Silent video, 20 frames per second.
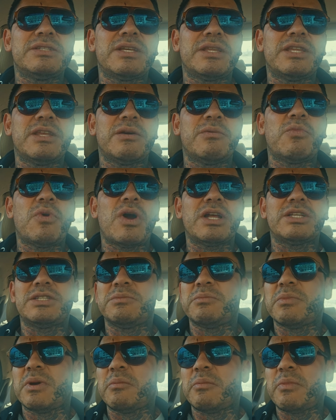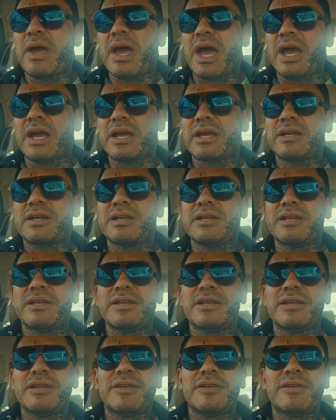on them watching my back.
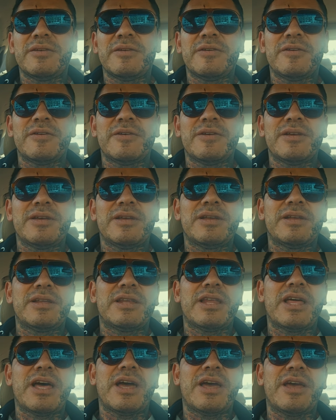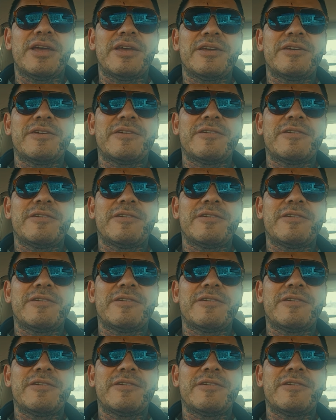Like,